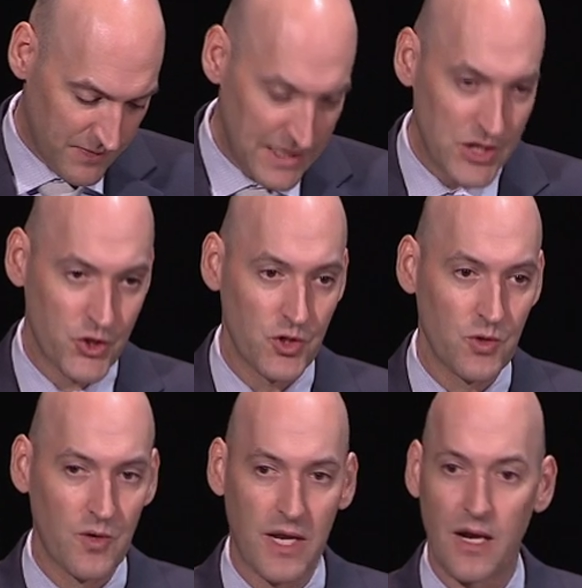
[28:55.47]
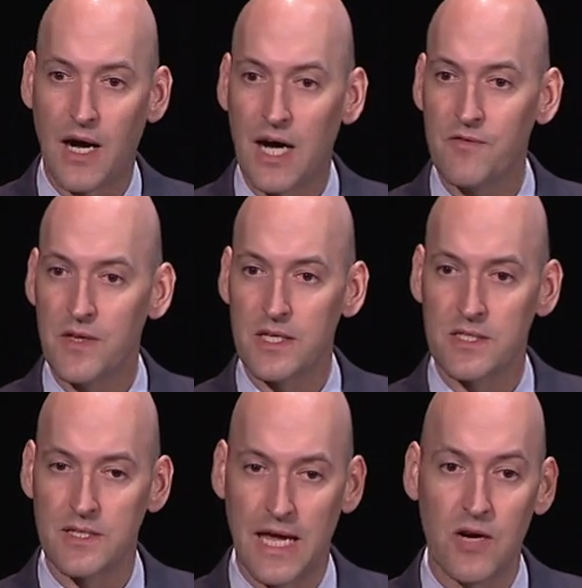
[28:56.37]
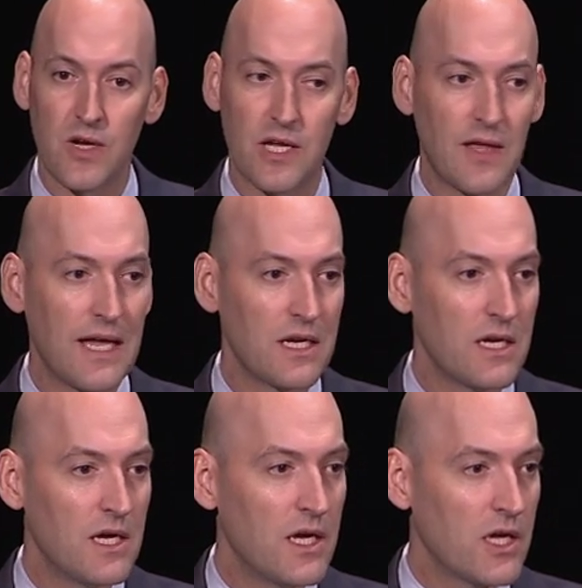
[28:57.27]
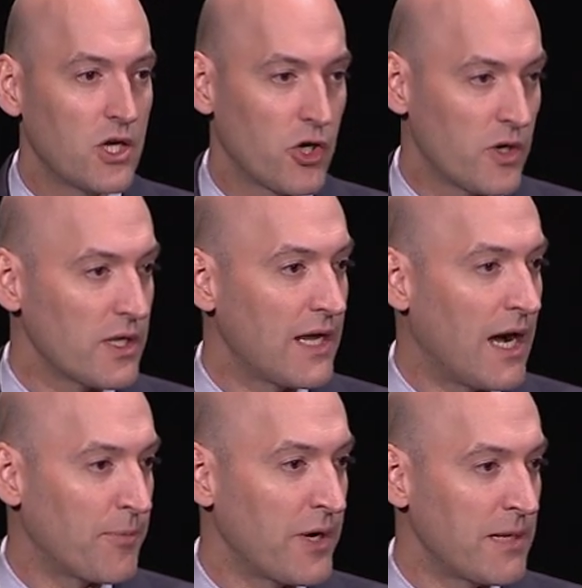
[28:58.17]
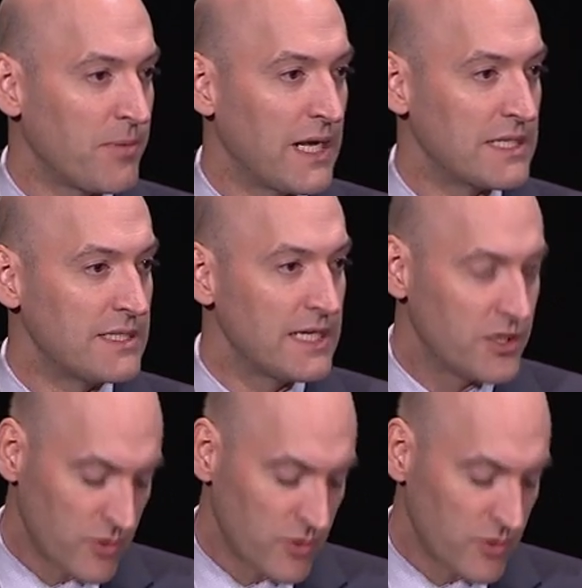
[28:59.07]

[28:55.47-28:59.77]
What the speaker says: issue and an obvious area that currently operating plants need to